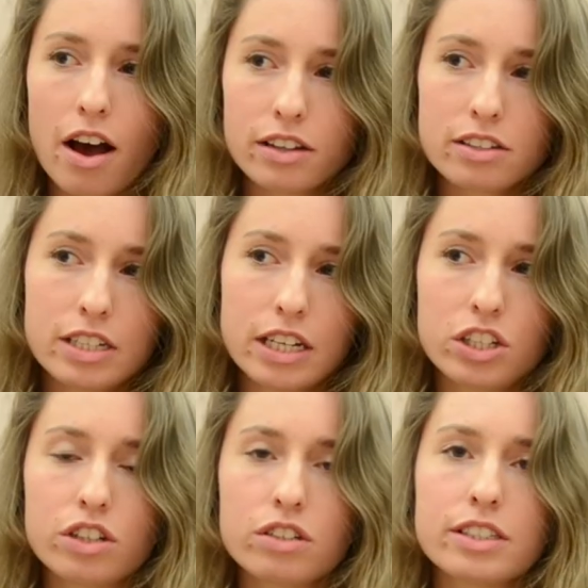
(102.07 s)
Ask the
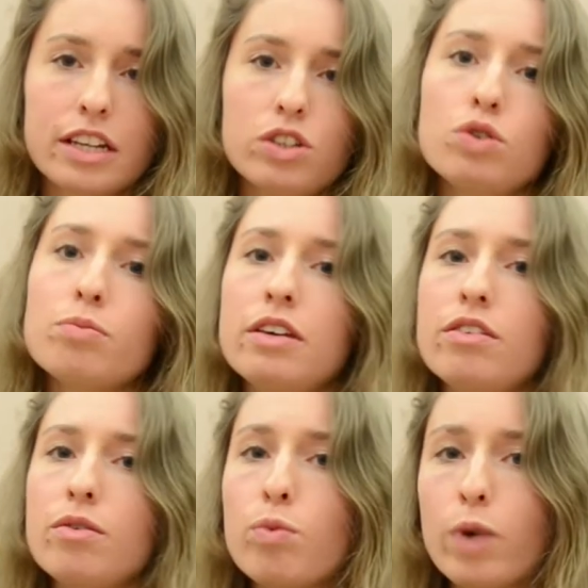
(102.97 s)
teachers that knew
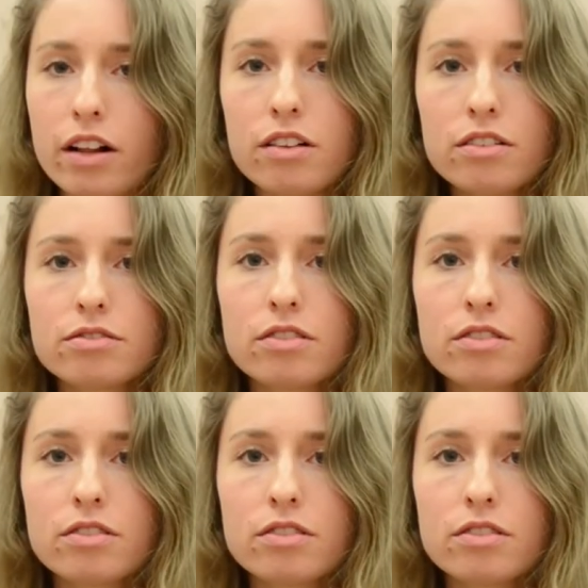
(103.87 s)
me well